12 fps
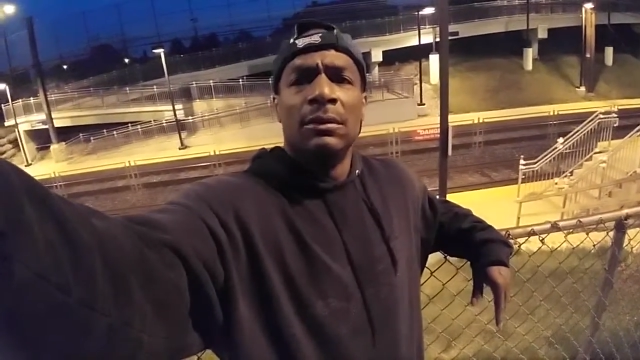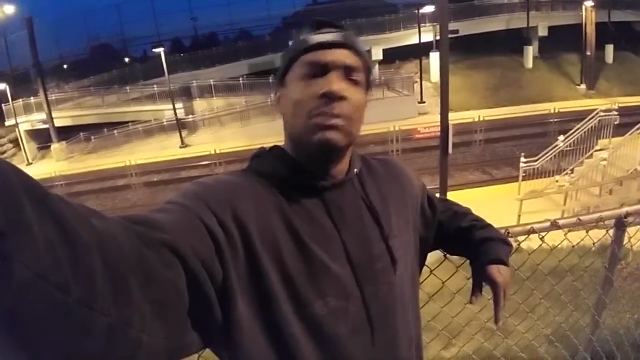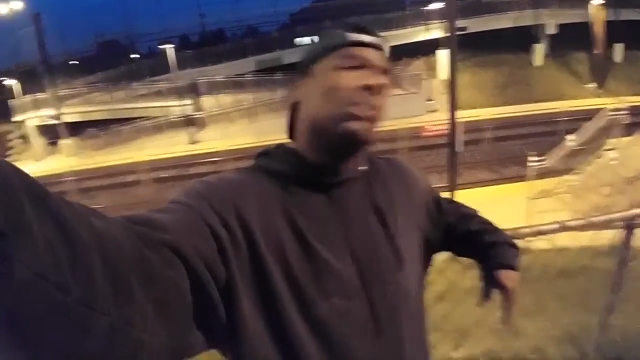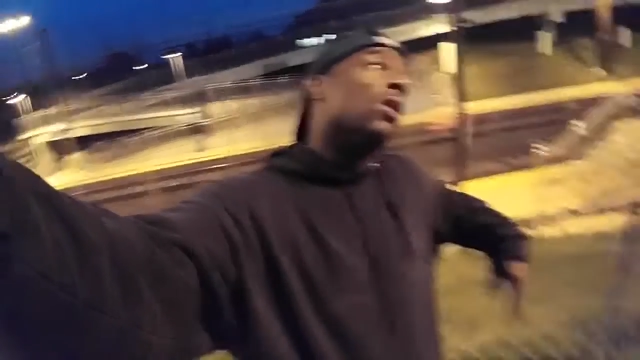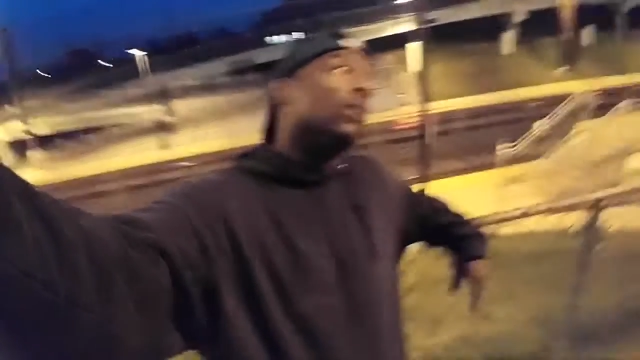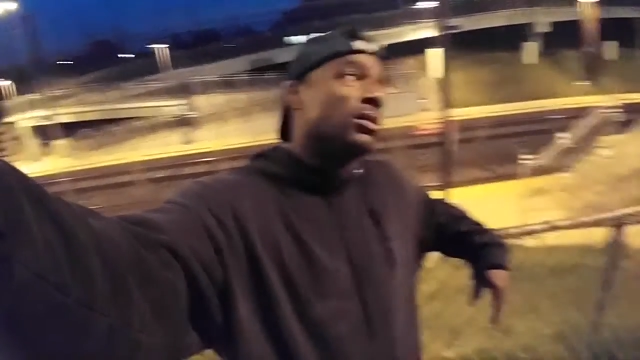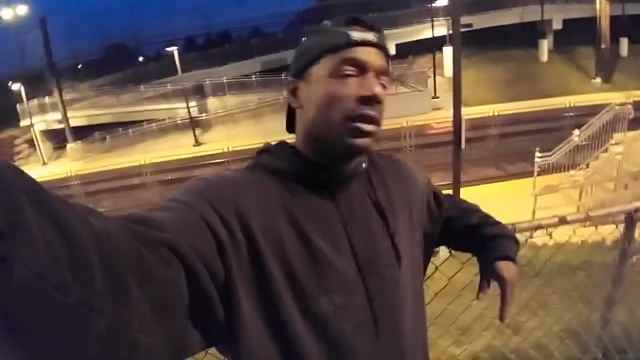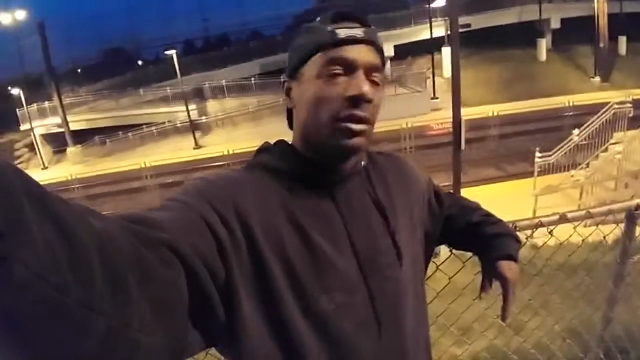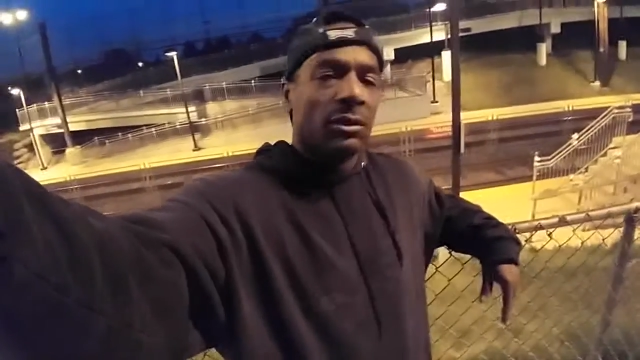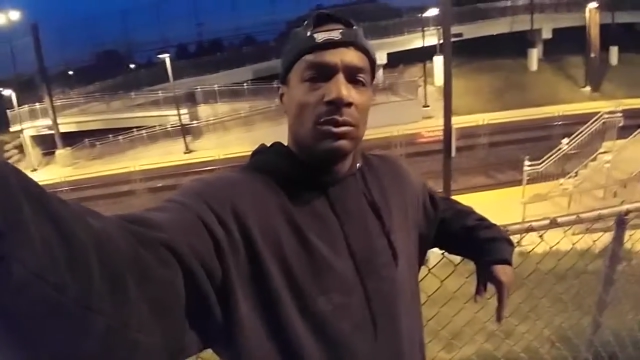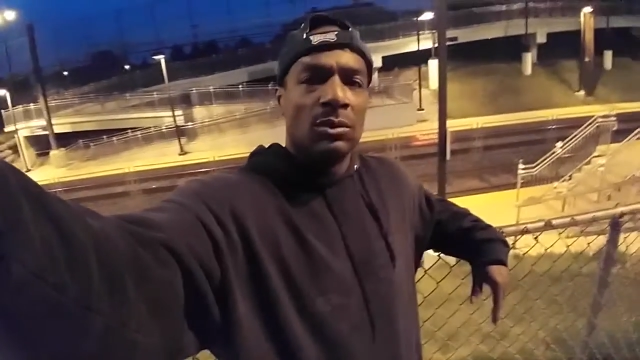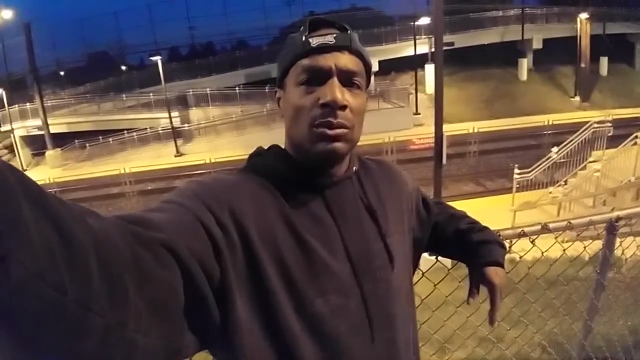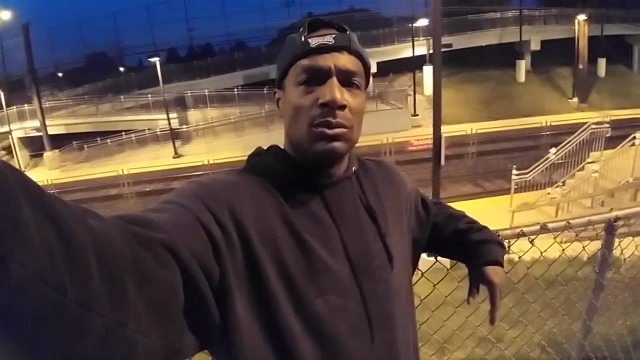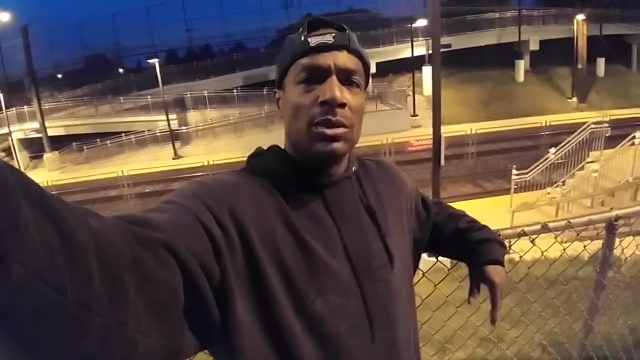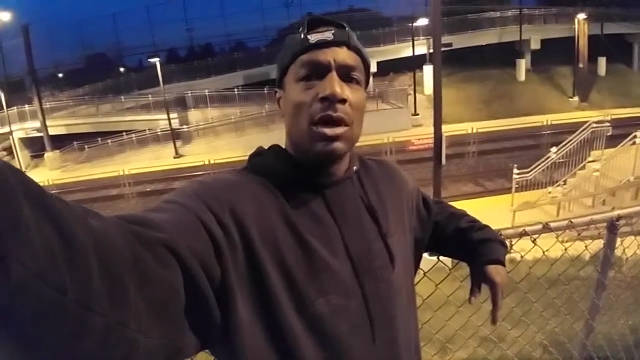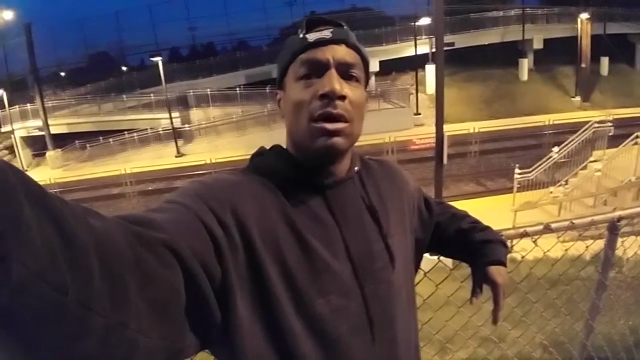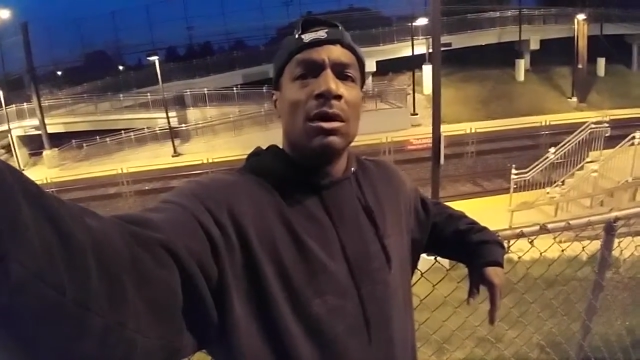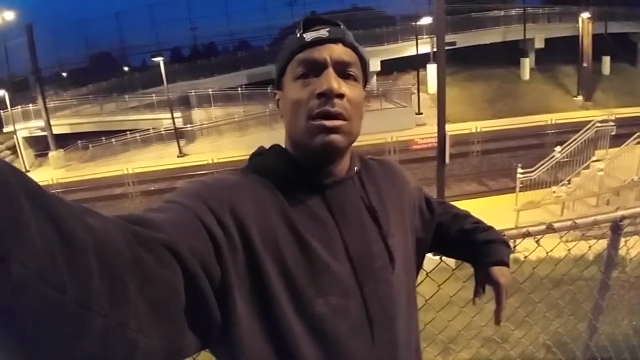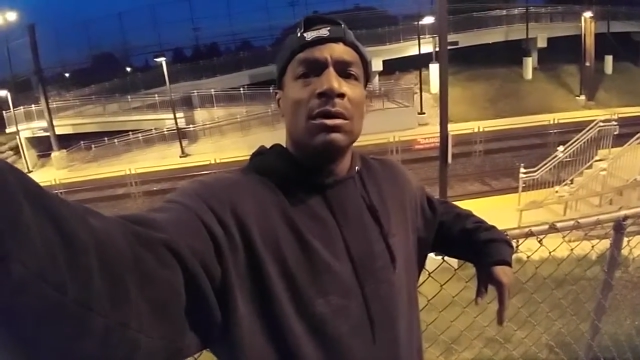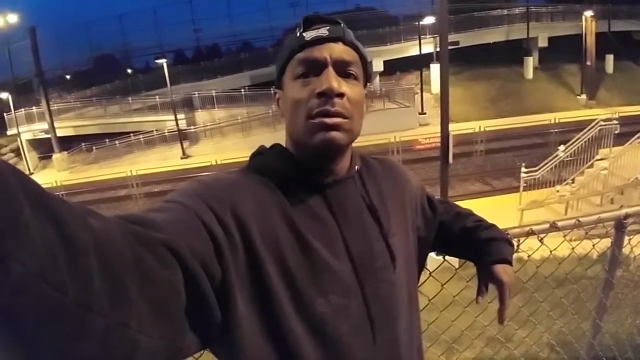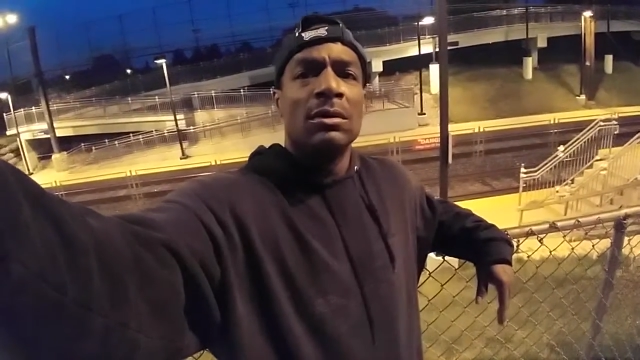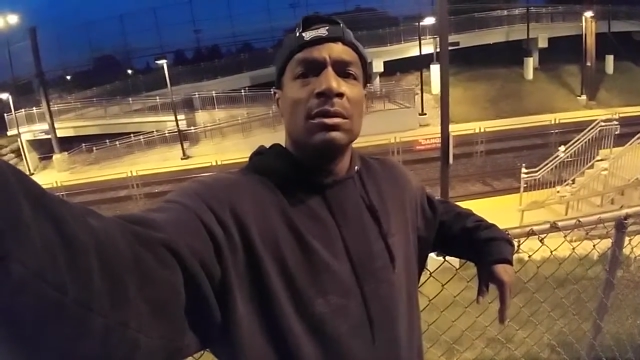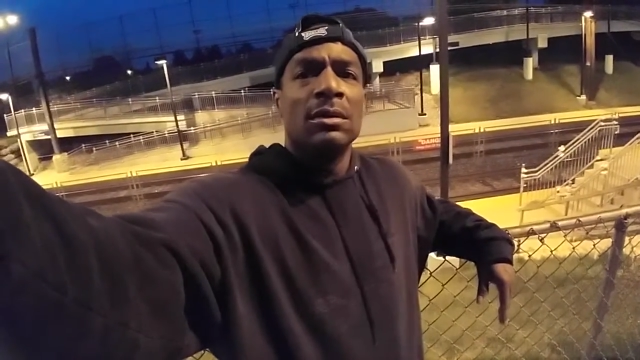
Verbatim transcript: walked the old dog,